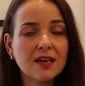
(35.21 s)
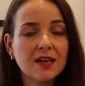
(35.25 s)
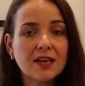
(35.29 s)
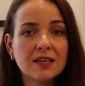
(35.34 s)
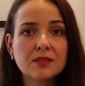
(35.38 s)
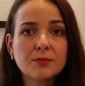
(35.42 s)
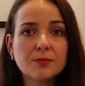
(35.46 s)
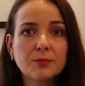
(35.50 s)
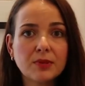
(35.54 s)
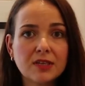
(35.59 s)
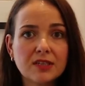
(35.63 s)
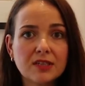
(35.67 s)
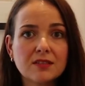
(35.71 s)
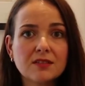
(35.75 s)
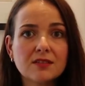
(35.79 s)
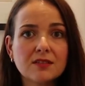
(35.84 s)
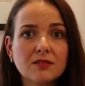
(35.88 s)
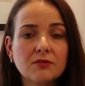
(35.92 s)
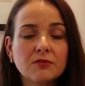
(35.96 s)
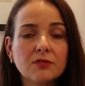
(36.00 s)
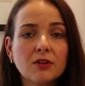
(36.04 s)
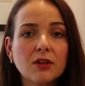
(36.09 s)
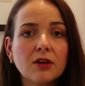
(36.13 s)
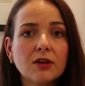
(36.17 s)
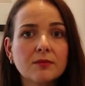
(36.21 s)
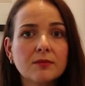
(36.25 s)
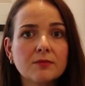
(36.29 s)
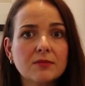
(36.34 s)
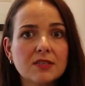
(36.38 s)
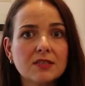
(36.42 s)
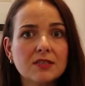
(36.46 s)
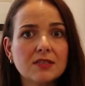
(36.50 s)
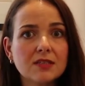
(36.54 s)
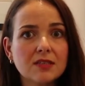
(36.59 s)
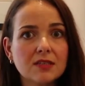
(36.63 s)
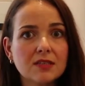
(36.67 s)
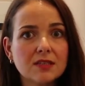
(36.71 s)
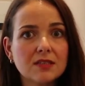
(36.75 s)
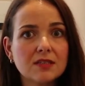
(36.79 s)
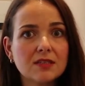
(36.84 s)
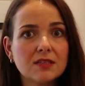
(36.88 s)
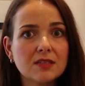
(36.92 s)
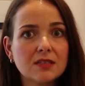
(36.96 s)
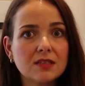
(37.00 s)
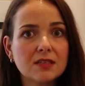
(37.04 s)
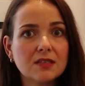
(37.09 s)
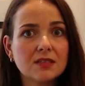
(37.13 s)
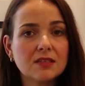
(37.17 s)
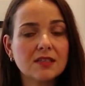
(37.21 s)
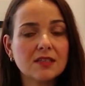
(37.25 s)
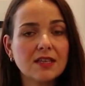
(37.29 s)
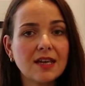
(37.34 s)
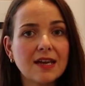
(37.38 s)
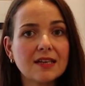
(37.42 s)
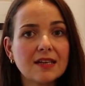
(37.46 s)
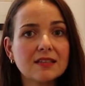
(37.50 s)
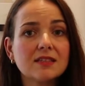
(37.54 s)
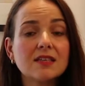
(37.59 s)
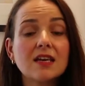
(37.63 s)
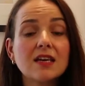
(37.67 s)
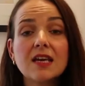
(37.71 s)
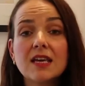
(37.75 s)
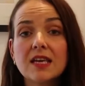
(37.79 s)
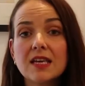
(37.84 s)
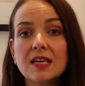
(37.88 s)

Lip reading: aspects of Lyme disease is that